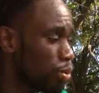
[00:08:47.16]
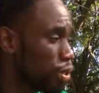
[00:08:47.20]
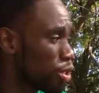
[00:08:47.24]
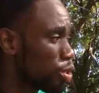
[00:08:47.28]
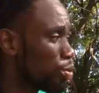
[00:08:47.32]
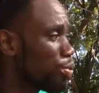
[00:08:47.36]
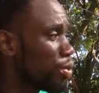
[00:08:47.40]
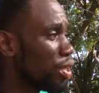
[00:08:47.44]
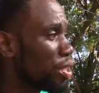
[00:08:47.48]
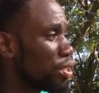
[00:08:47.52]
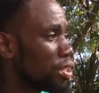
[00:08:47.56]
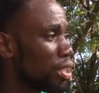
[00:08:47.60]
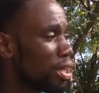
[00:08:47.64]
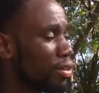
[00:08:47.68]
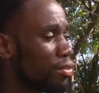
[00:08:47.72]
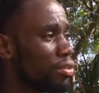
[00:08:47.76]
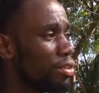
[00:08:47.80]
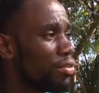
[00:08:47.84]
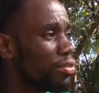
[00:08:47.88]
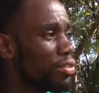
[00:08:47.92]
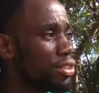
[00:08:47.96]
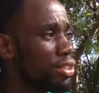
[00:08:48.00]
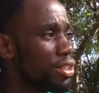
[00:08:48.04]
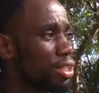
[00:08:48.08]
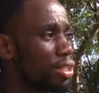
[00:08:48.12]
A special place. Have
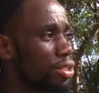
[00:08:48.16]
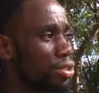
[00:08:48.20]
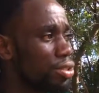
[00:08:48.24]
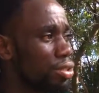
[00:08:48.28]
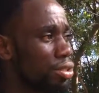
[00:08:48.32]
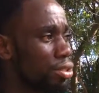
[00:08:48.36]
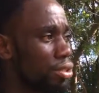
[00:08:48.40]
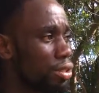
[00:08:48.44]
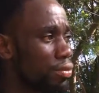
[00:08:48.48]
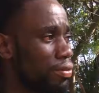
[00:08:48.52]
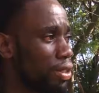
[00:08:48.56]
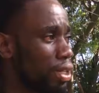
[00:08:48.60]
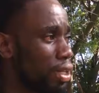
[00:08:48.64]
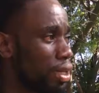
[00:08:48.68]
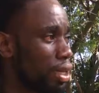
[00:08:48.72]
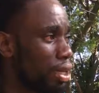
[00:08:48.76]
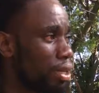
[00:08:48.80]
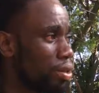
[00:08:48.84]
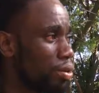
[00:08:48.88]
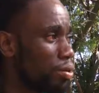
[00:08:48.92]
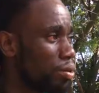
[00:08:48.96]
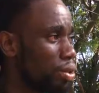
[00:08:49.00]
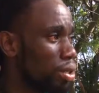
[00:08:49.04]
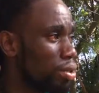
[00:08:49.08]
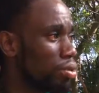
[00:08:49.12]
you visited the source of the
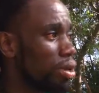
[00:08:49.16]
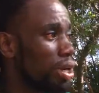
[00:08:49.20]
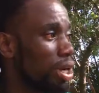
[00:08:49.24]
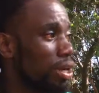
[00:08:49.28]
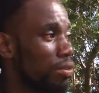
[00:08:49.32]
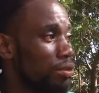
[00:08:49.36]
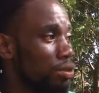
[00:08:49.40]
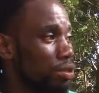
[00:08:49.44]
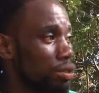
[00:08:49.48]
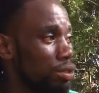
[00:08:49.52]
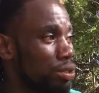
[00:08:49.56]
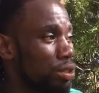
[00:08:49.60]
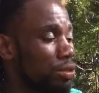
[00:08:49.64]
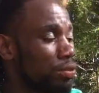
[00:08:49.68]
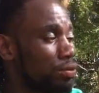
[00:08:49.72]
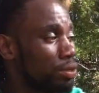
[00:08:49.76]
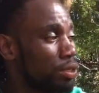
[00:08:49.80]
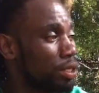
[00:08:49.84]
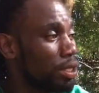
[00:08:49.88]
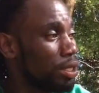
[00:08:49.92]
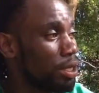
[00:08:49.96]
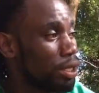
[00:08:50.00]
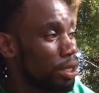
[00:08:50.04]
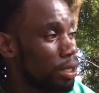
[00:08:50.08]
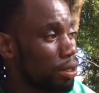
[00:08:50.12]
Nile? We do have source of
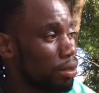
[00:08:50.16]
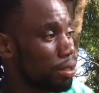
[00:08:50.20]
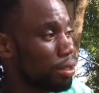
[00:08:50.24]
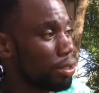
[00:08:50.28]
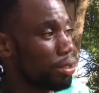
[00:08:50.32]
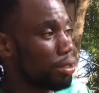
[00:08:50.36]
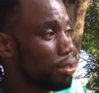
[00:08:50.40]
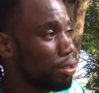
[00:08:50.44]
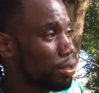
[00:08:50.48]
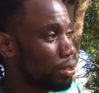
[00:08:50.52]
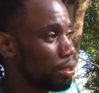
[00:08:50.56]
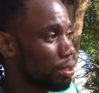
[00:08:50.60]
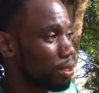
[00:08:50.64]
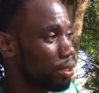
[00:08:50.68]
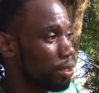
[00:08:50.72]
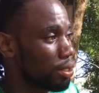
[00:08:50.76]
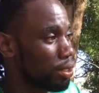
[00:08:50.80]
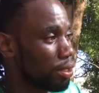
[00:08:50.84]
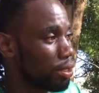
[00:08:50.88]
the Nile kilos.